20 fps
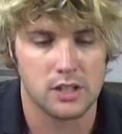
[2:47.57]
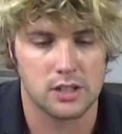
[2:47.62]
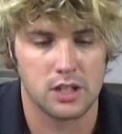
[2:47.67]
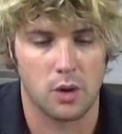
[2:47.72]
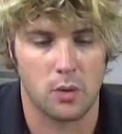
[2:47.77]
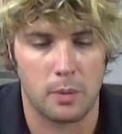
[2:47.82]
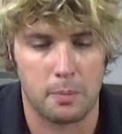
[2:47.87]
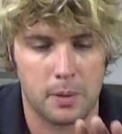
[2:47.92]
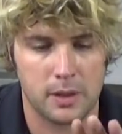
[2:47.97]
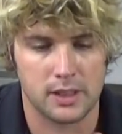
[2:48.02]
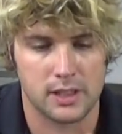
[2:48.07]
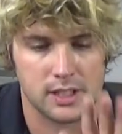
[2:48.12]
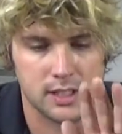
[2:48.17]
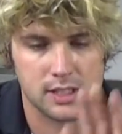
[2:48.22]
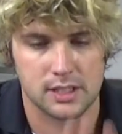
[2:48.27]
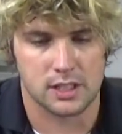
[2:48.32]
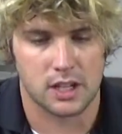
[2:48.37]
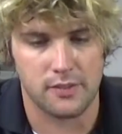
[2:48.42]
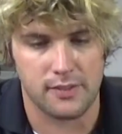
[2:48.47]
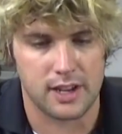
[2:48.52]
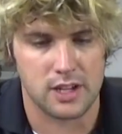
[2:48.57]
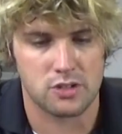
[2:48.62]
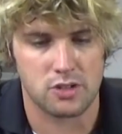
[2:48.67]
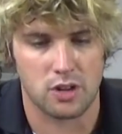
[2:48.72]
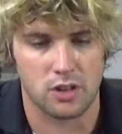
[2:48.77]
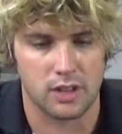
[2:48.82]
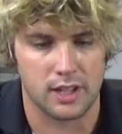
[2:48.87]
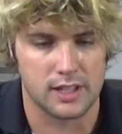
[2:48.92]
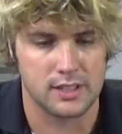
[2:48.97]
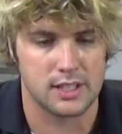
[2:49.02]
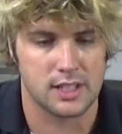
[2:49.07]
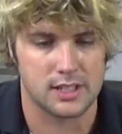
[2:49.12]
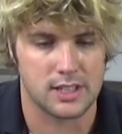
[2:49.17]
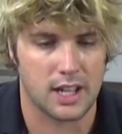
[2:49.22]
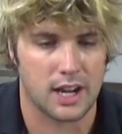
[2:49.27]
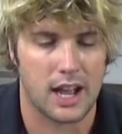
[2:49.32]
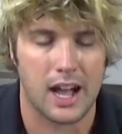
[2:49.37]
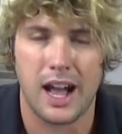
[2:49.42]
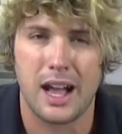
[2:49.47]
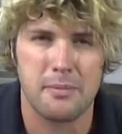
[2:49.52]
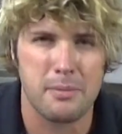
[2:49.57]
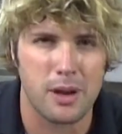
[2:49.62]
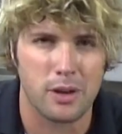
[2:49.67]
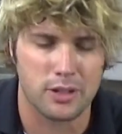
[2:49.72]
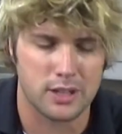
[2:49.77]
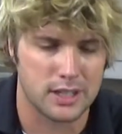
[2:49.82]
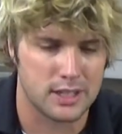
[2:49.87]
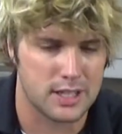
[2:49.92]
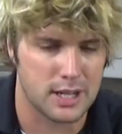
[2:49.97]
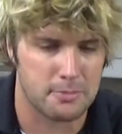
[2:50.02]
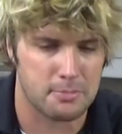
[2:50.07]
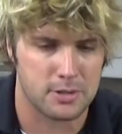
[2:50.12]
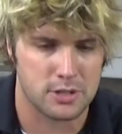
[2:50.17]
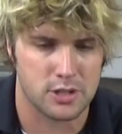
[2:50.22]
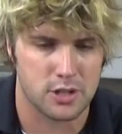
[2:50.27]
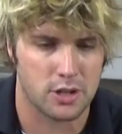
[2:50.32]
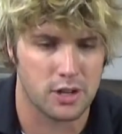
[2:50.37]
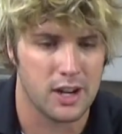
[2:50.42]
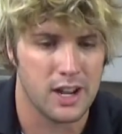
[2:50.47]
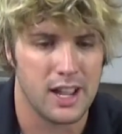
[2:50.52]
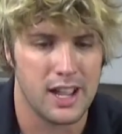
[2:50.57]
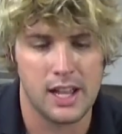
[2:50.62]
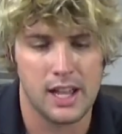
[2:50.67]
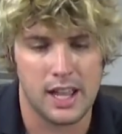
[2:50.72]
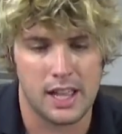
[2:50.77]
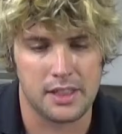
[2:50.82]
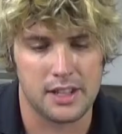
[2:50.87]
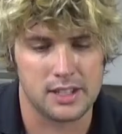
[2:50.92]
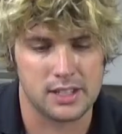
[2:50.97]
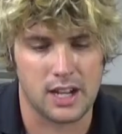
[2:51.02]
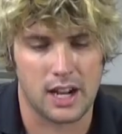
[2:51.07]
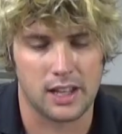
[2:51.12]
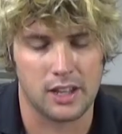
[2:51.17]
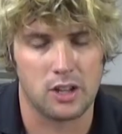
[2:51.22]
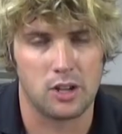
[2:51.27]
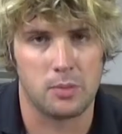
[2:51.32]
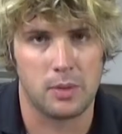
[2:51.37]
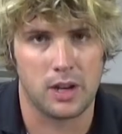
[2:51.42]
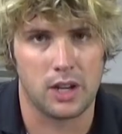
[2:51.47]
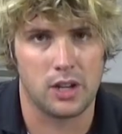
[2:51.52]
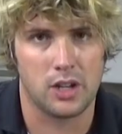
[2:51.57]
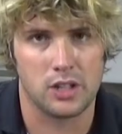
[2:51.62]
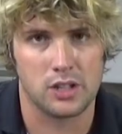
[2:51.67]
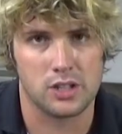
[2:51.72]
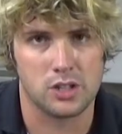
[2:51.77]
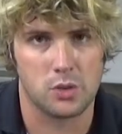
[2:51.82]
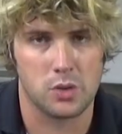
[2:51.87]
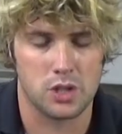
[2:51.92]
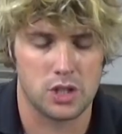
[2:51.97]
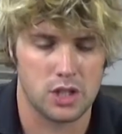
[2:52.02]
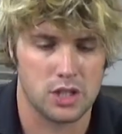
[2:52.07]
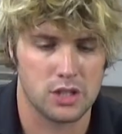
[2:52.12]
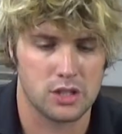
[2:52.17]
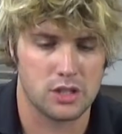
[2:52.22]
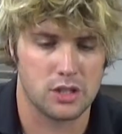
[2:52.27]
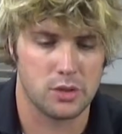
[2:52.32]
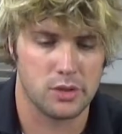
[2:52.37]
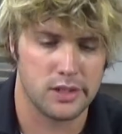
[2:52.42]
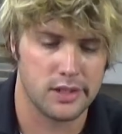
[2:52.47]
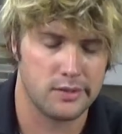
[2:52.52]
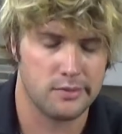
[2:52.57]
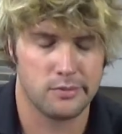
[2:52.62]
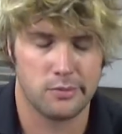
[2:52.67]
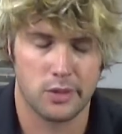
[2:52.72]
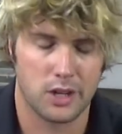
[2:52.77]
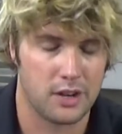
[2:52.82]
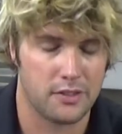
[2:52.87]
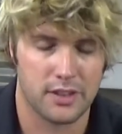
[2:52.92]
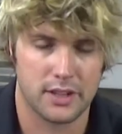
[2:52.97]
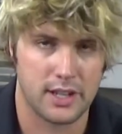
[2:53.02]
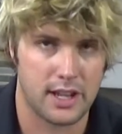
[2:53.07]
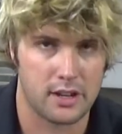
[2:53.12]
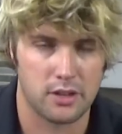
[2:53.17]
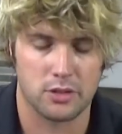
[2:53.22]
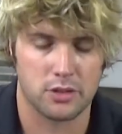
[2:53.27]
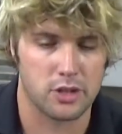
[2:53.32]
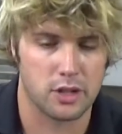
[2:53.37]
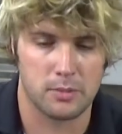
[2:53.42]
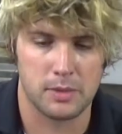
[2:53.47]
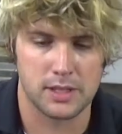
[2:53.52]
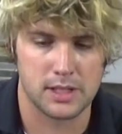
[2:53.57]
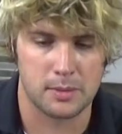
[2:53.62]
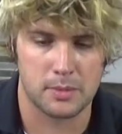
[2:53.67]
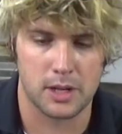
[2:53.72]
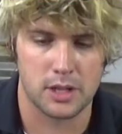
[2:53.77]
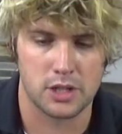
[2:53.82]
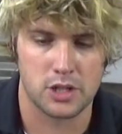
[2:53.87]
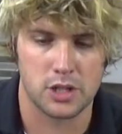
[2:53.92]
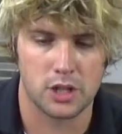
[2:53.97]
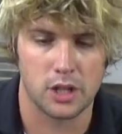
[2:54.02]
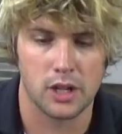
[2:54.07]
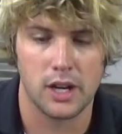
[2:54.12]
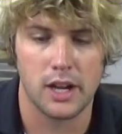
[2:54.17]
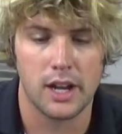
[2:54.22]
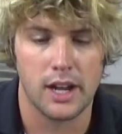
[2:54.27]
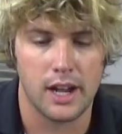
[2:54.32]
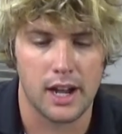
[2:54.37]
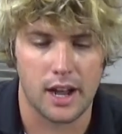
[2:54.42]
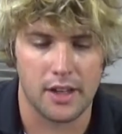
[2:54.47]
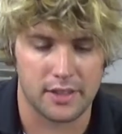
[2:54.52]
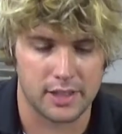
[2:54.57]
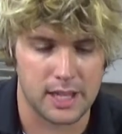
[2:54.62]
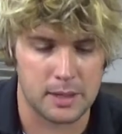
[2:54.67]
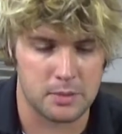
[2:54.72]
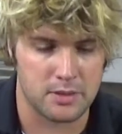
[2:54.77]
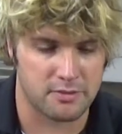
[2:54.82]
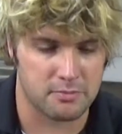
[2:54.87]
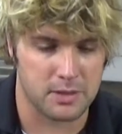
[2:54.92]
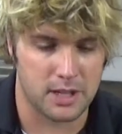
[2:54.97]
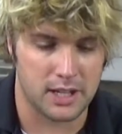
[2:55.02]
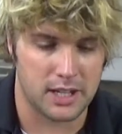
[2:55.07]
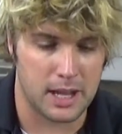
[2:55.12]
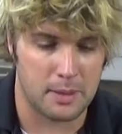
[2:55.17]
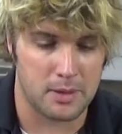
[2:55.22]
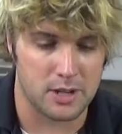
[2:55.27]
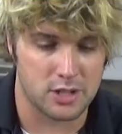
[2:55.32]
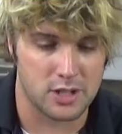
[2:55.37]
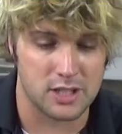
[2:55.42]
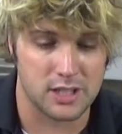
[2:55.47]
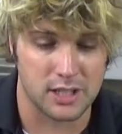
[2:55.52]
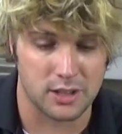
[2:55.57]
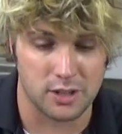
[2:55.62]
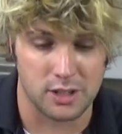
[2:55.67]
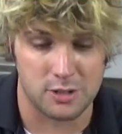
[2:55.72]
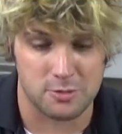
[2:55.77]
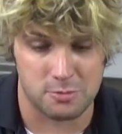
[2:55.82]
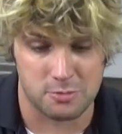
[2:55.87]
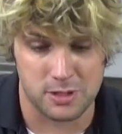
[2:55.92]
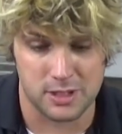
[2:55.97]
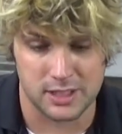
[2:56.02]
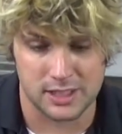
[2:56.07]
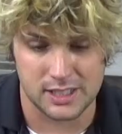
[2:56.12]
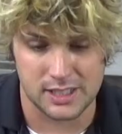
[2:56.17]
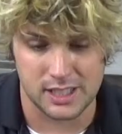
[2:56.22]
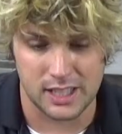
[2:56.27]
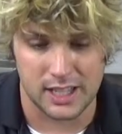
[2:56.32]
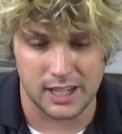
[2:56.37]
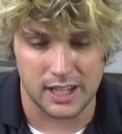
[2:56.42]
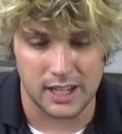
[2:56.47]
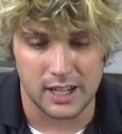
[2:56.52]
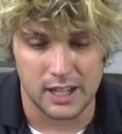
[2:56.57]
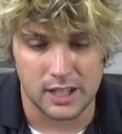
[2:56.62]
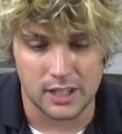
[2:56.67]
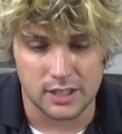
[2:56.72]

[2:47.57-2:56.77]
So we put this Covestro lens, it's got a high melting temperature, and then it's got a little bit of good squishiness to it, whatever the technical term is, I'm not sure, that keeps it from getting damaged. This thing looks really slick.